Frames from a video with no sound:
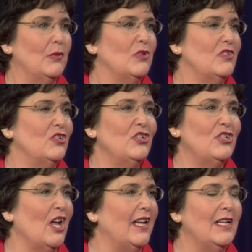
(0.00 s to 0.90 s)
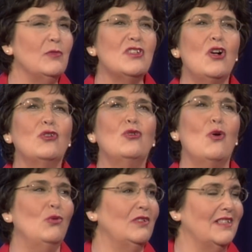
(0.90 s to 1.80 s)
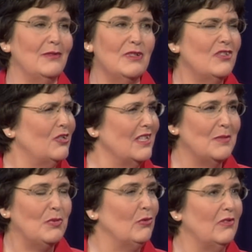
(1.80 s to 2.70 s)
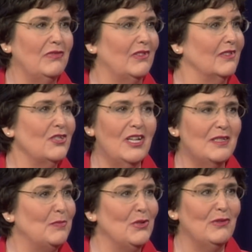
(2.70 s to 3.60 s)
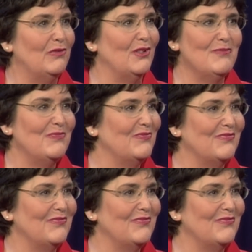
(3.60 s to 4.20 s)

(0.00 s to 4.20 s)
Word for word: that was just shining. It was all golden. It was just beautiful, just beautiful.